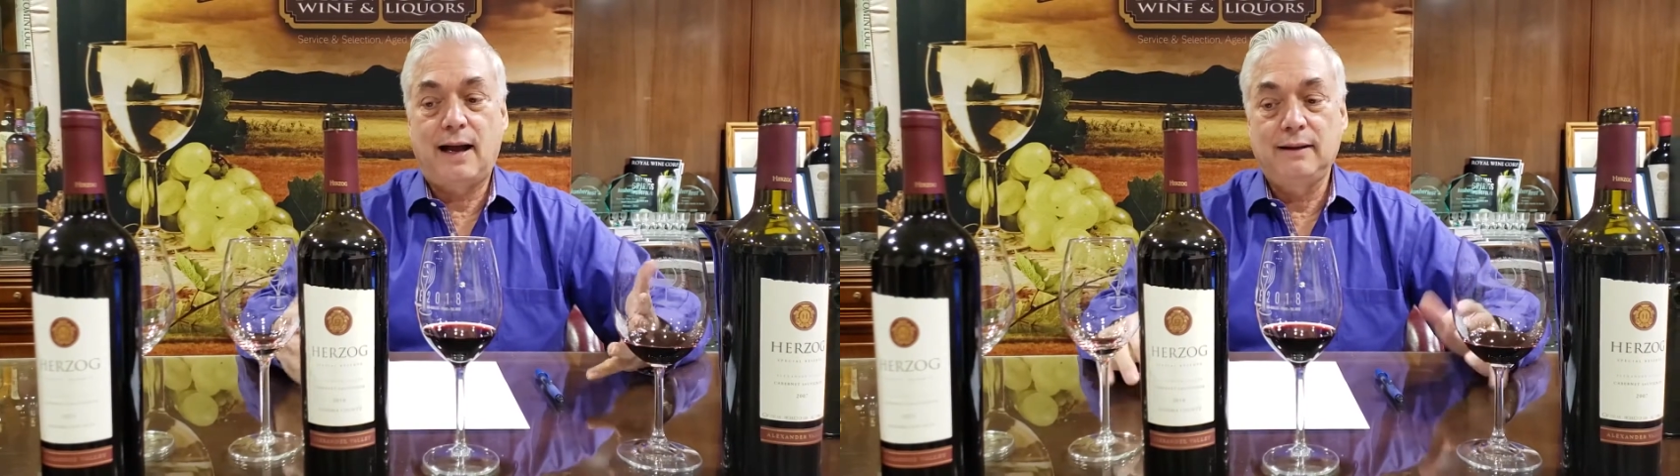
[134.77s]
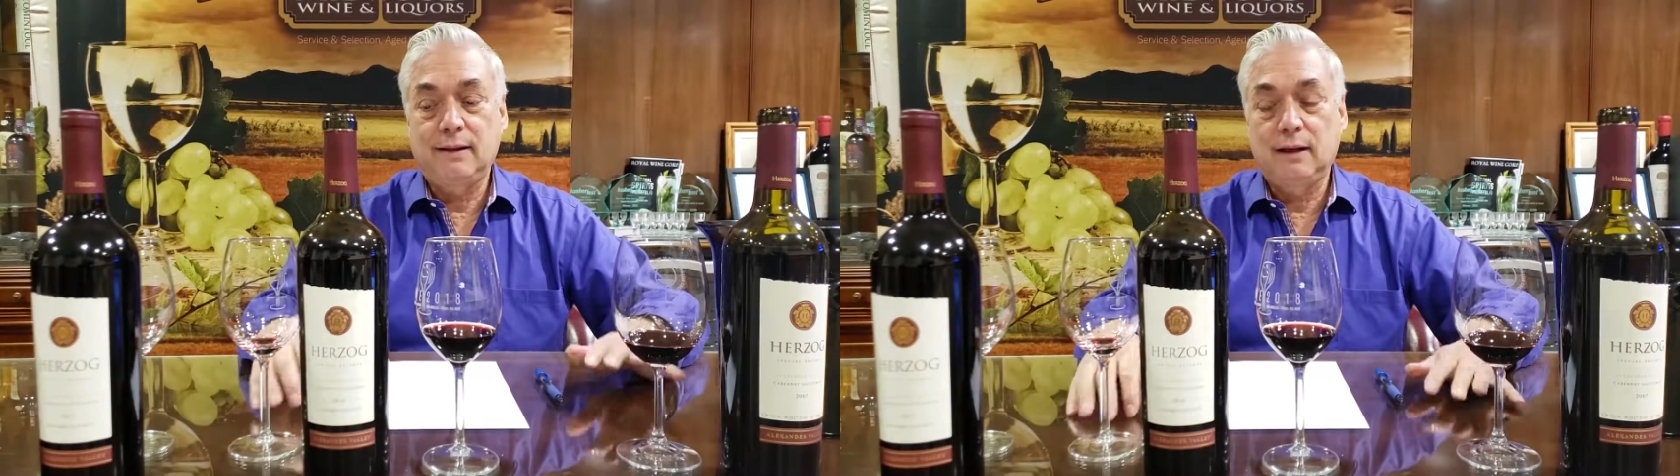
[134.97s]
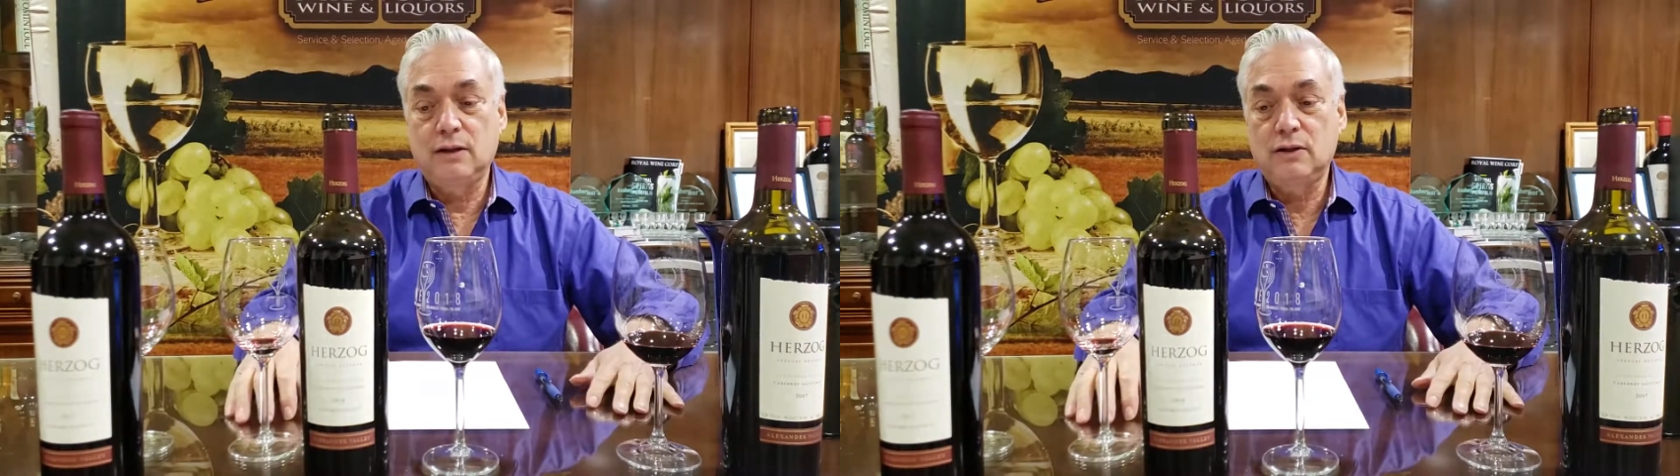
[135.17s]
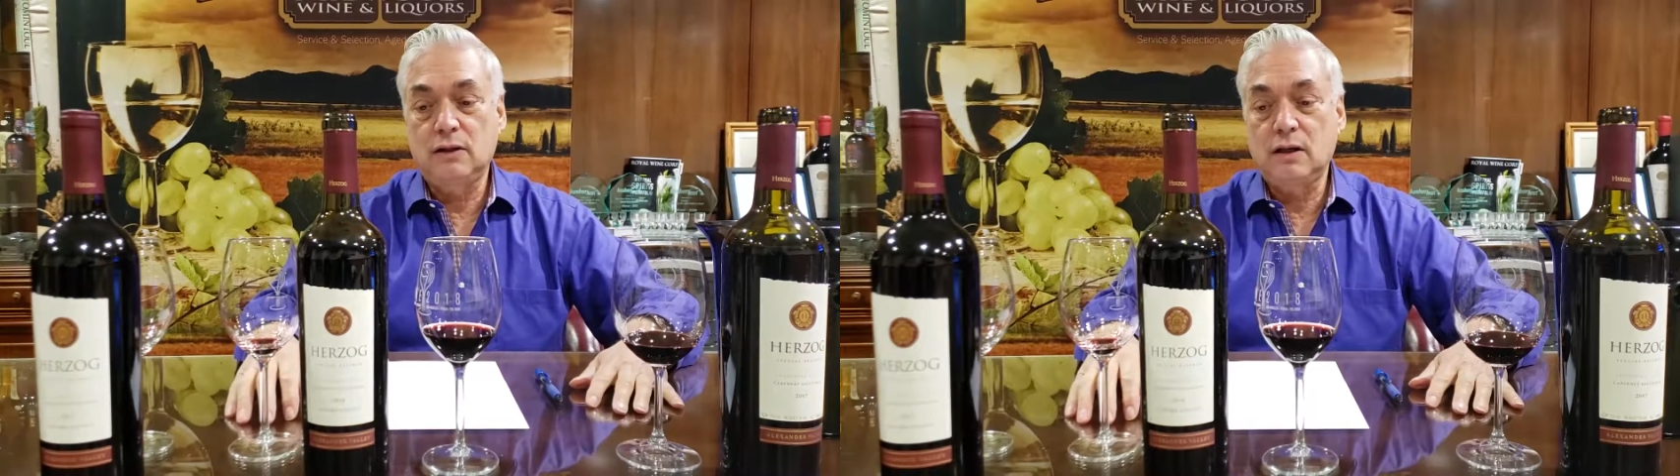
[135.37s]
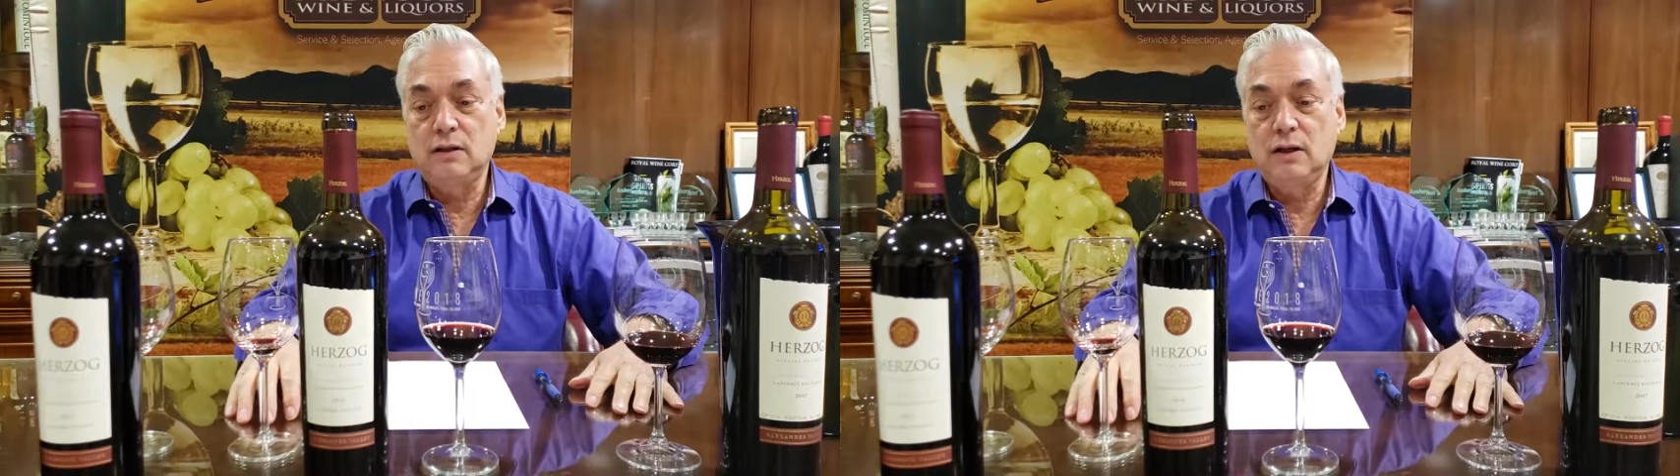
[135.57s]
I think it'll still
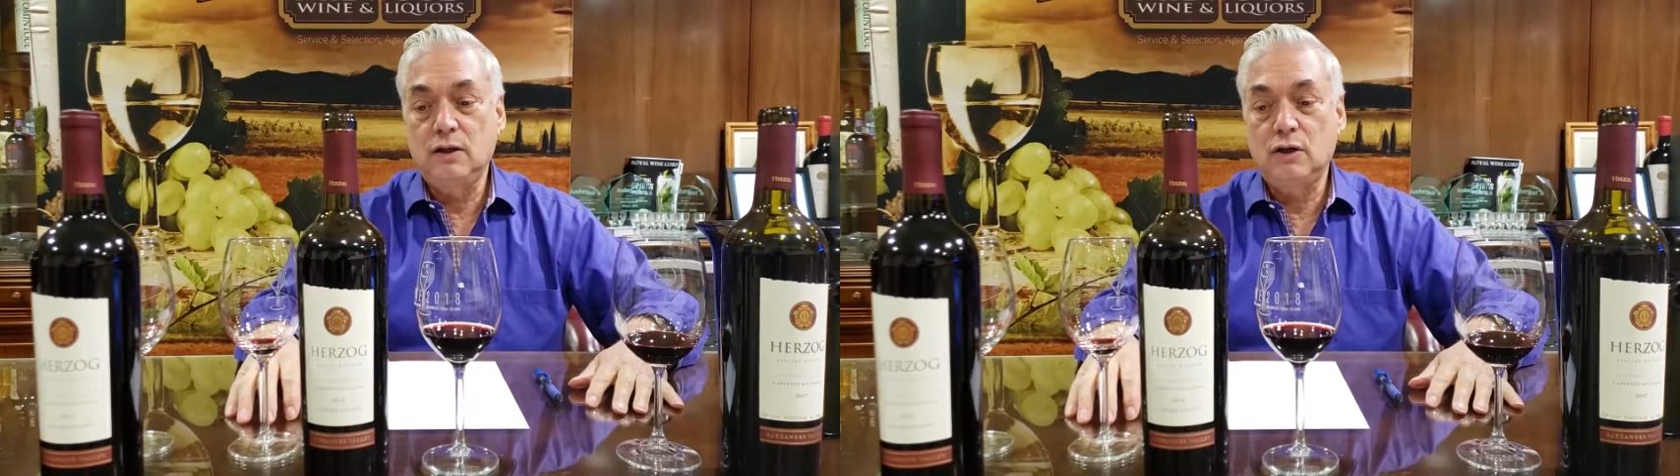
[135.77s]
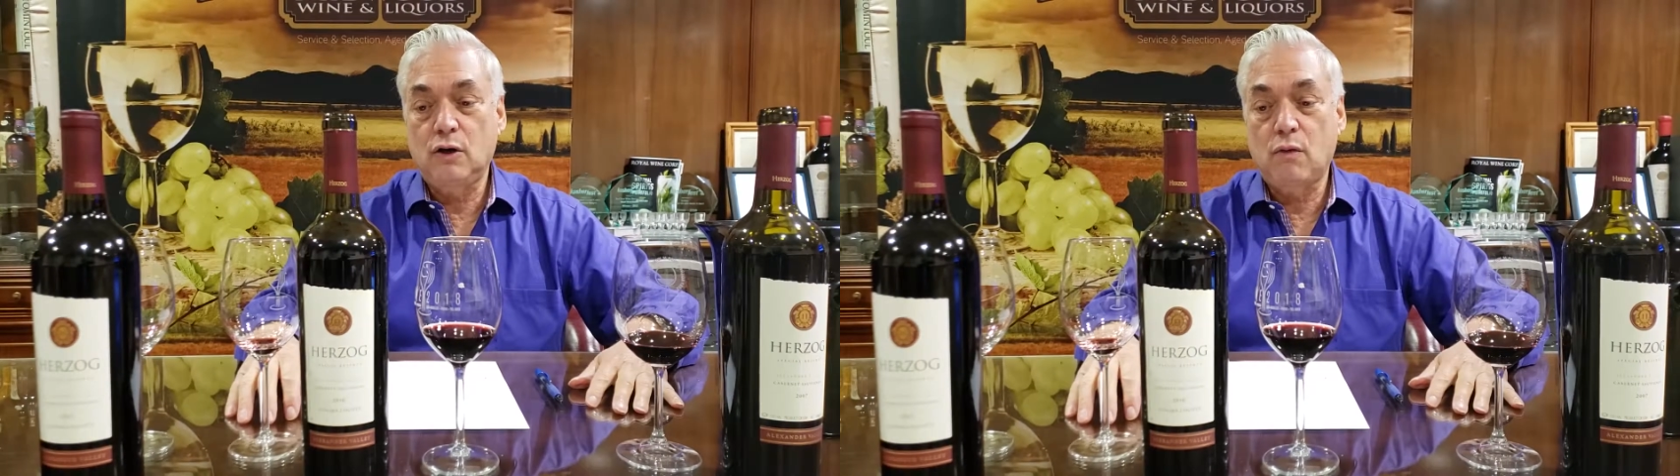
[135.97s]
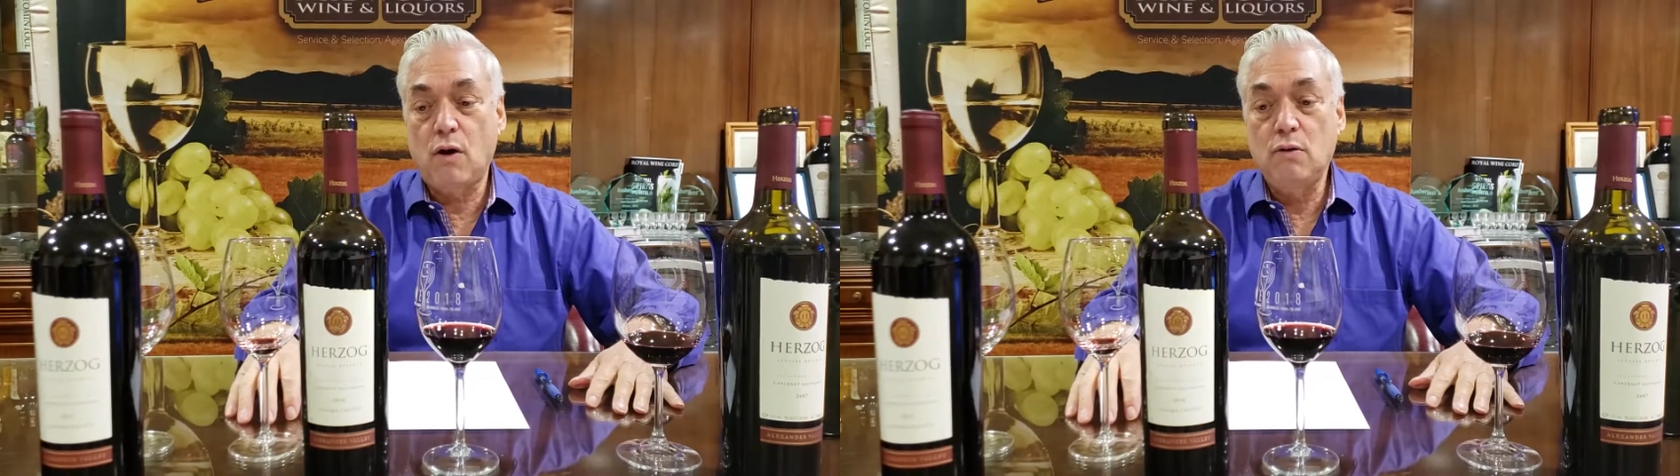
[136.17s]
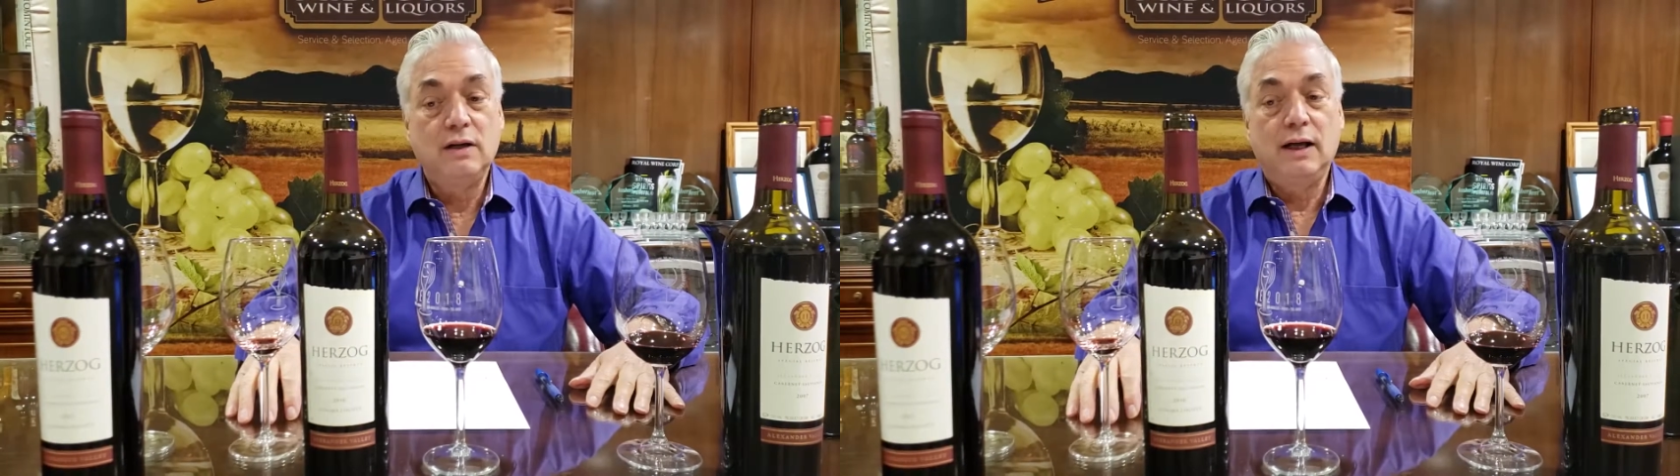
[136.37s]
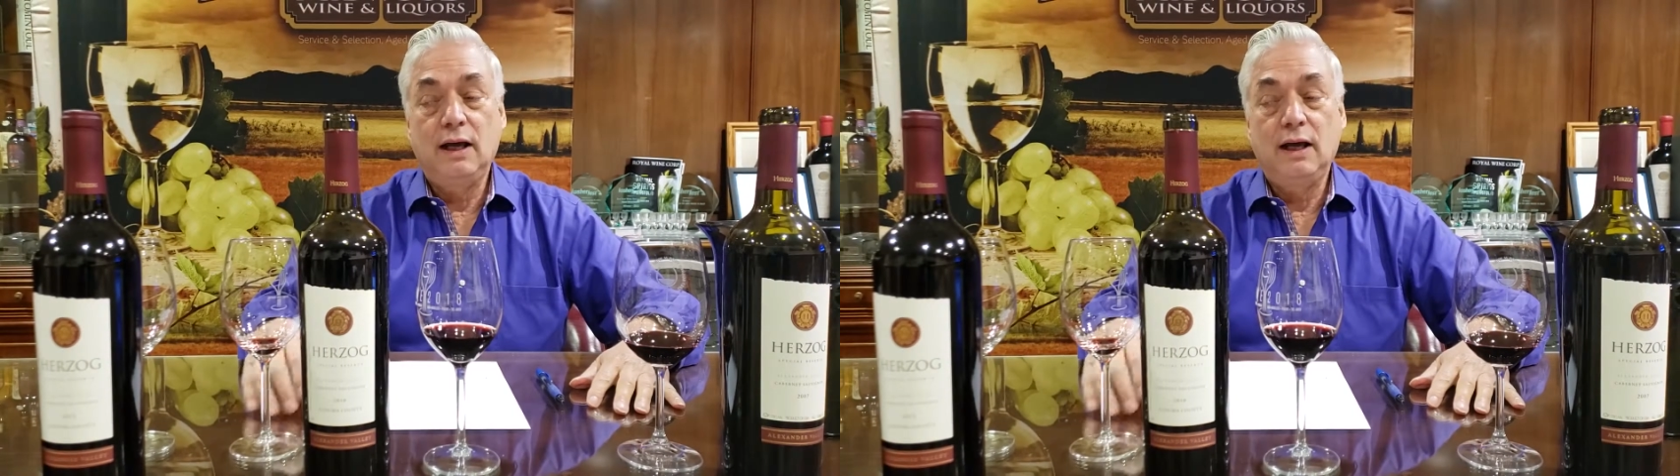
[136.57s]
continue to grow.